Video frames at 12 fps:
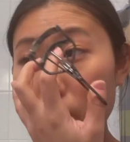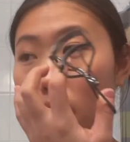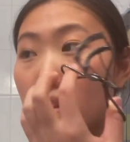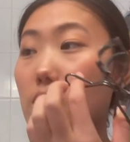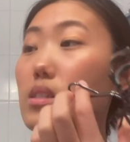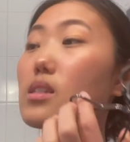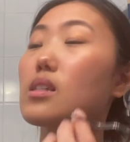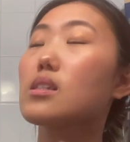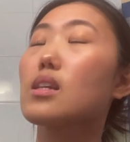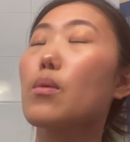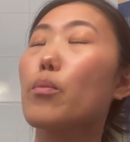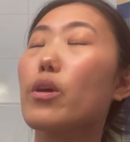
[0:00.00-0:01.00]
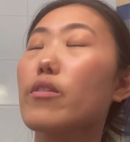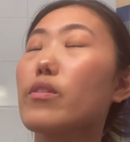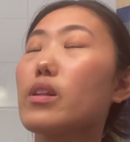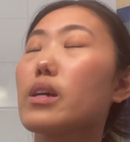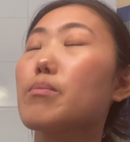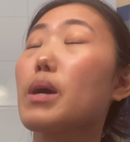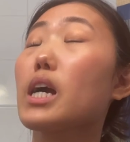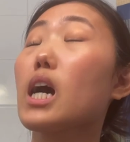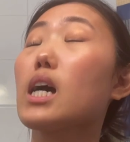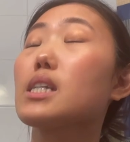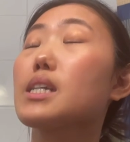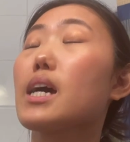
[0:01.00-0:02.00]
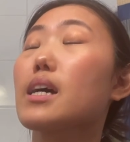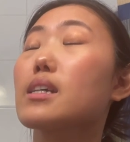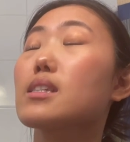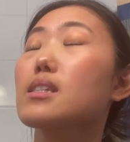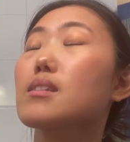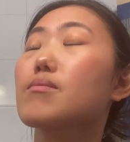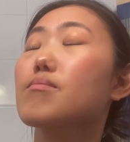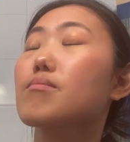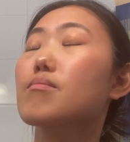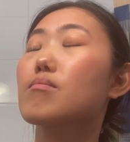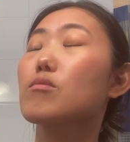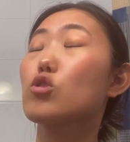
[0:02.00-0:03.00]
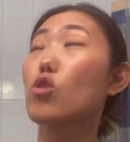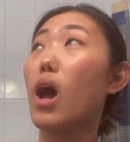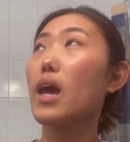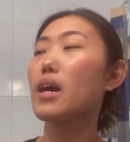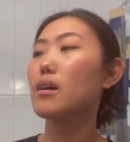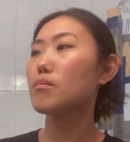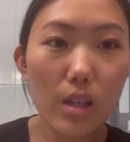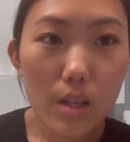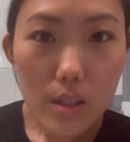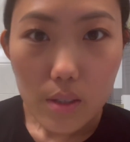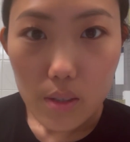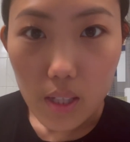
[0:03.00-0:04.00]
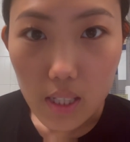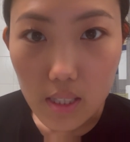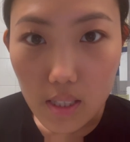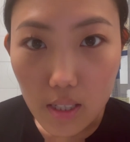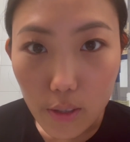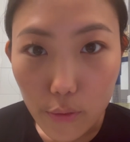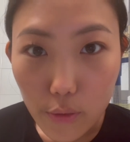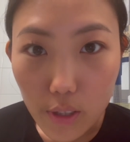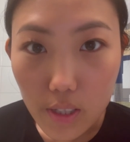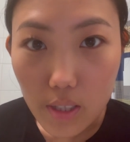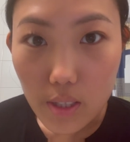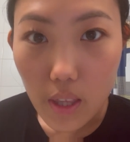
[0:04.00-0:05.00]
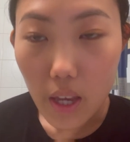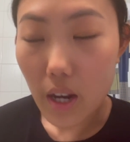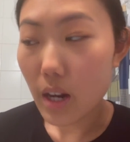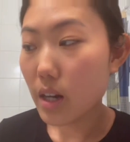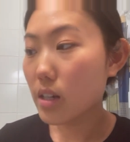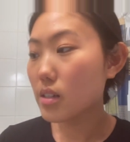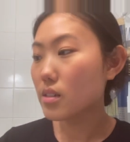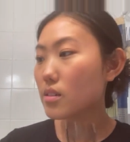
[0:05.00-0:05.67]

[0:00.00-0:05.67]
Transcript: This is the step where I feel like my contacts dry out. So that's the difference there.